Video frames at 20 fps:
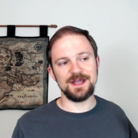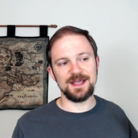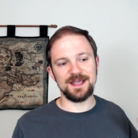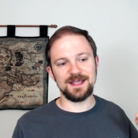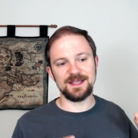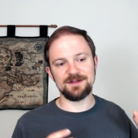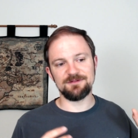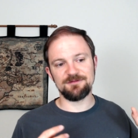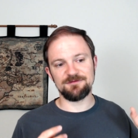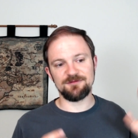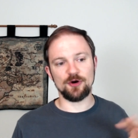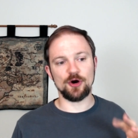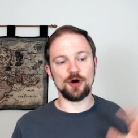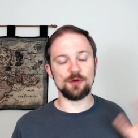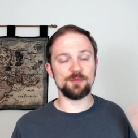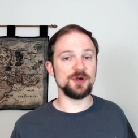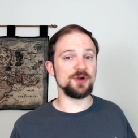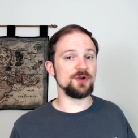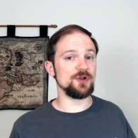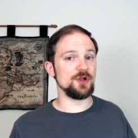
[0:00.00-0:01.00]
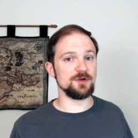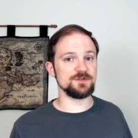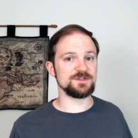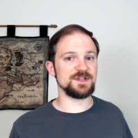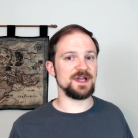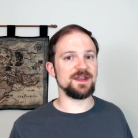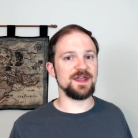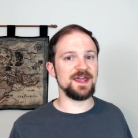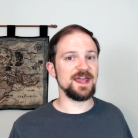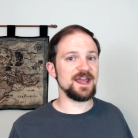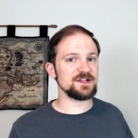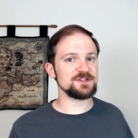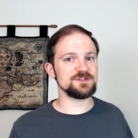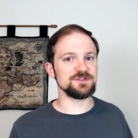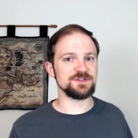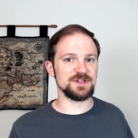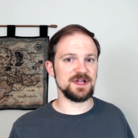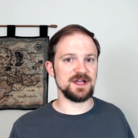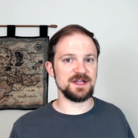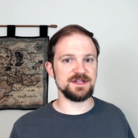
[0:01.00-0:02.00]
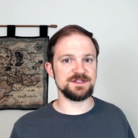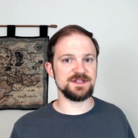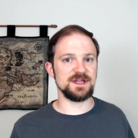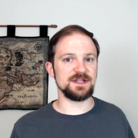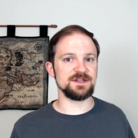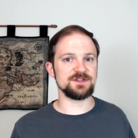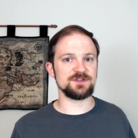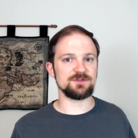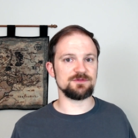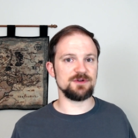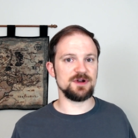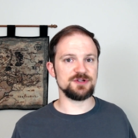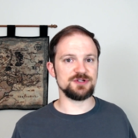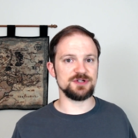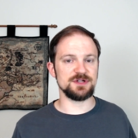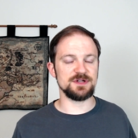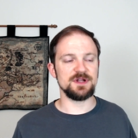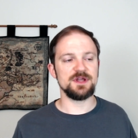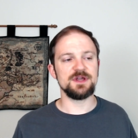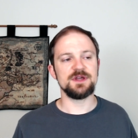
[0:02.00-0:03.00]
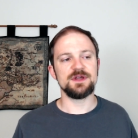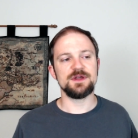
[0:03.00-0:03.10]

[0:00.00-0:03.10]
and Faramir knows how to exercise that discretion.